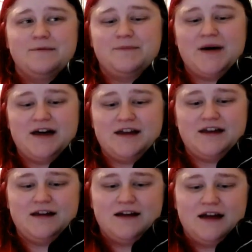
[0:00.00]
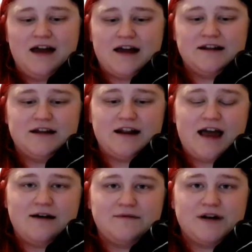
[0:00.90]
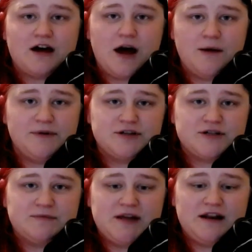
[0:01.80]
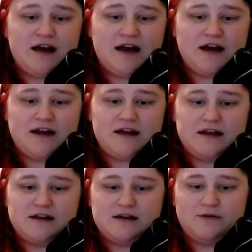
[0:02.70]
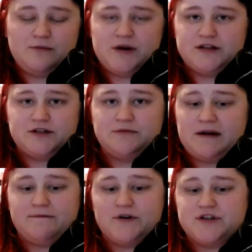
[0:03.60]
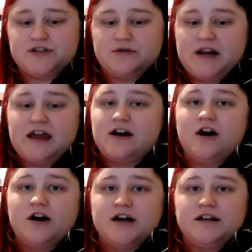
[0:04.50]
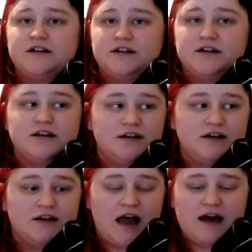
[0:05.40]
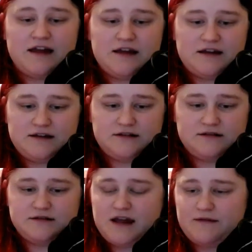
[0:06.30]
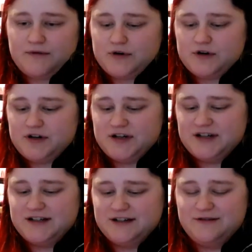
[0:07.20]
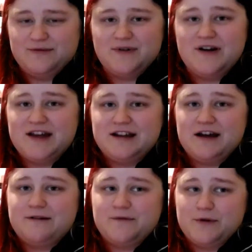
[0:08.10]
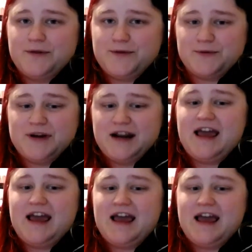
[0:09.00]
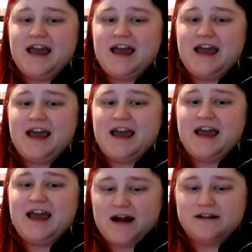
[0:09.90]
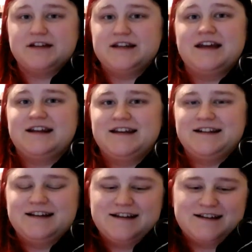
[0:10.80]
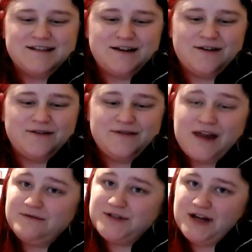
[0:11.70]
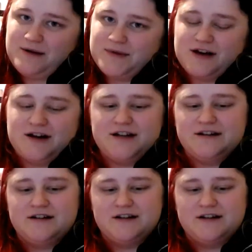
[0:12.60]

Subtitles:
But I did have an accomplishment. I went to my first 3-day con. I never went a full 3 days, and I finally did it. So that was YamaCon,